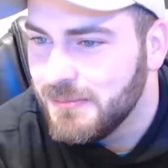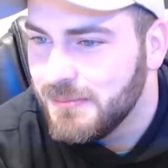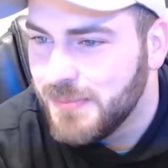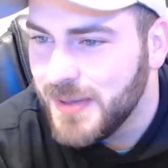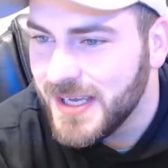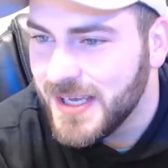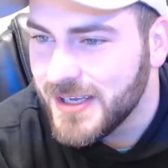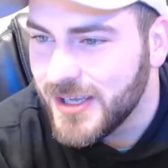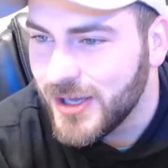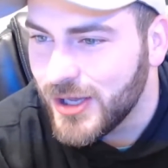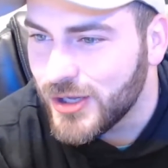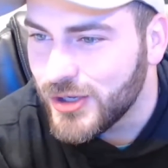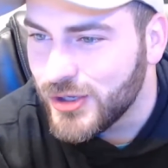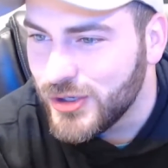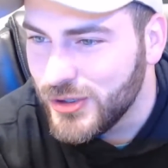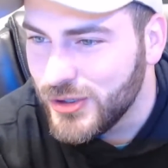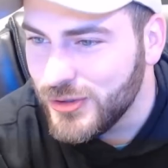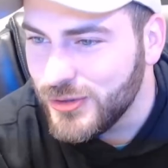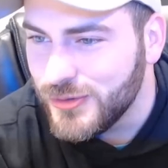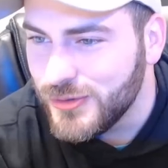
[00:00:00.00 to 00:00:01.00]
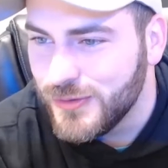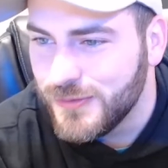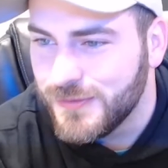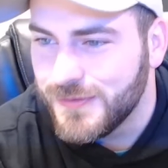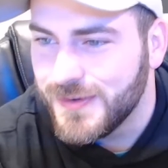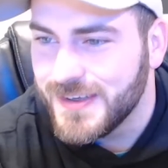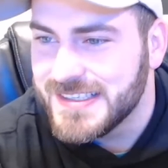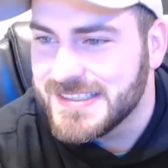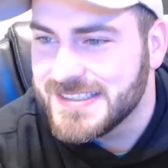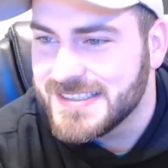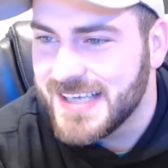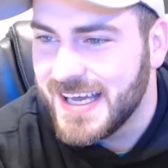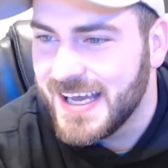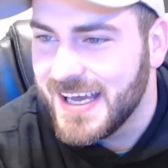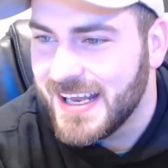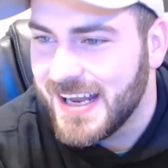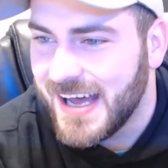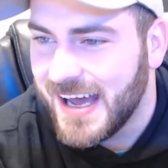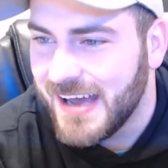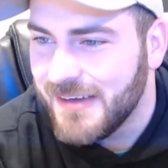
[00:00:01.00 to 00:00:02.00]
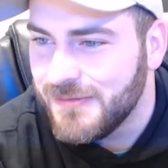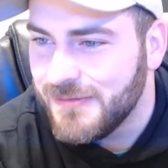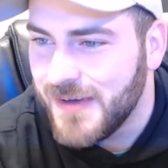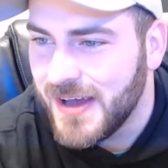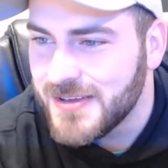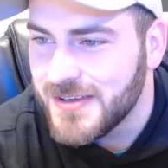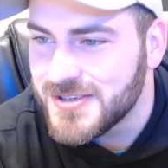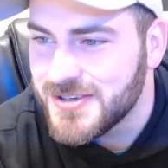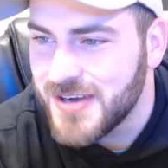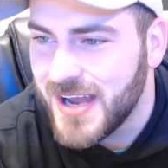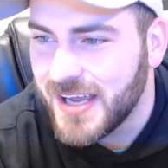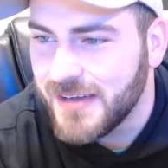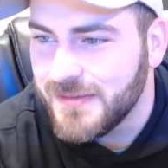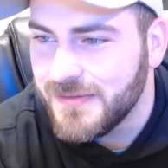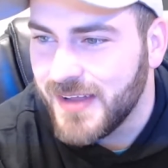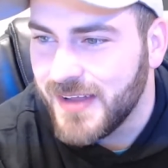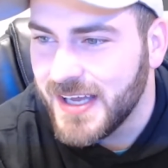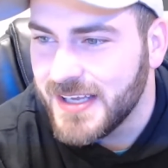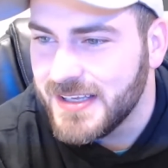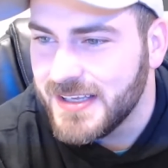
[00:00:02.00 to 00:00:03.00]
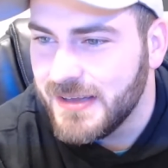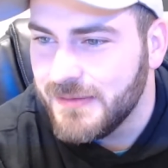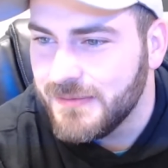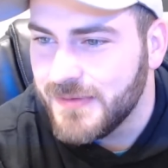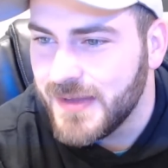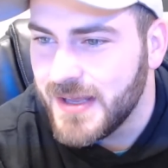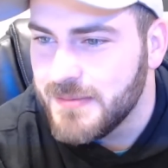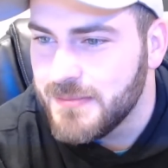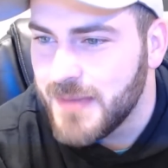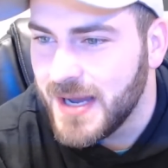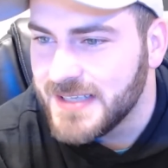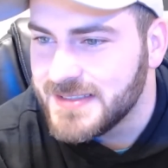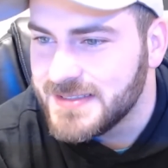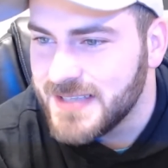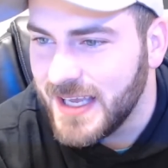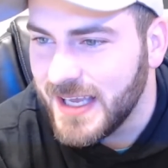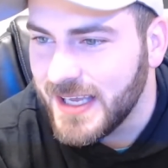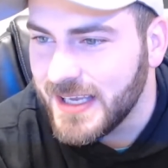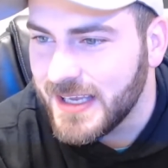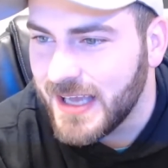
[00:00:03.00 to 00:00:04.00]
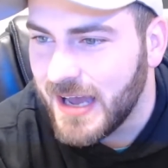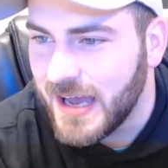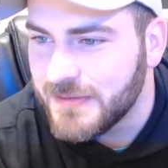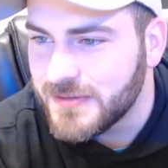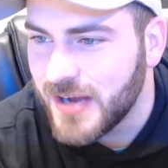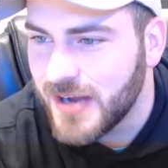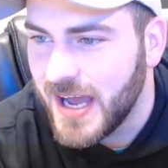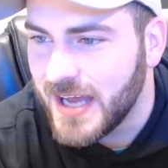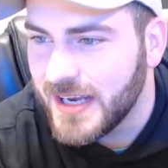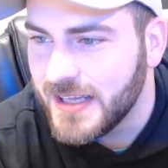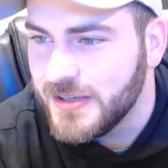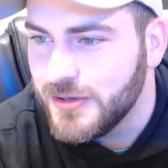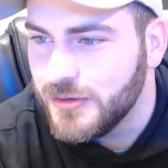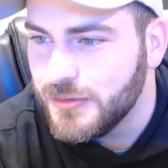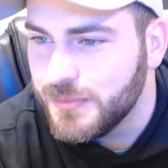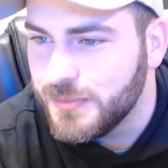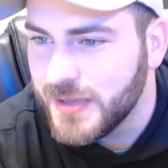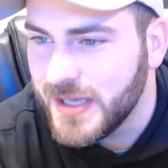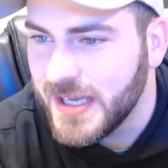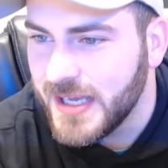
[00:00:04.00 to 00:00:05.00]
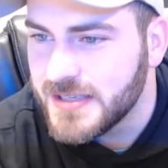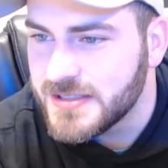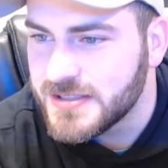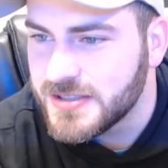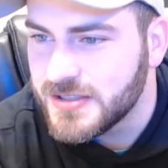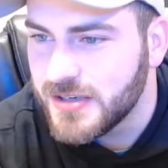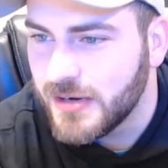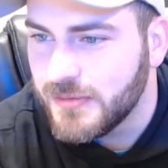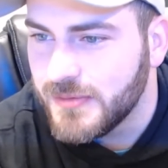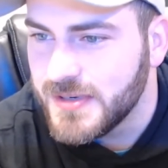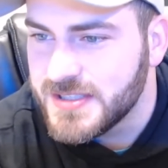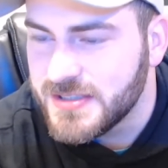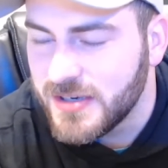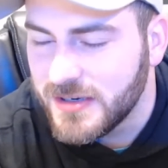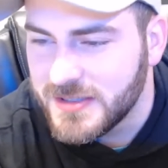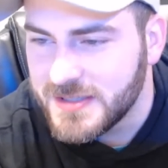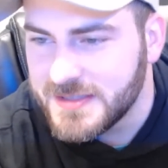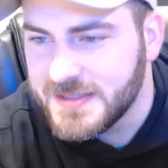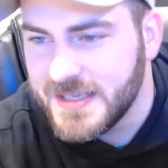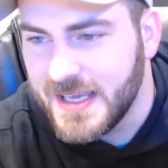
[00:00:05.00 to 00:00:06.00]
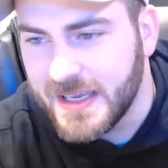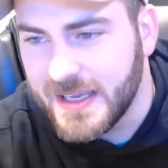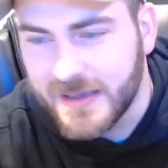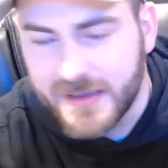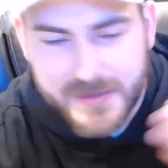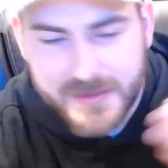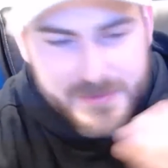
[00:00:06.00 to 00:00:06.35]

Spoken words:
Big Goof said, I found Dragonfly Nymph in my tank after adding new plants. Should I restart the tank?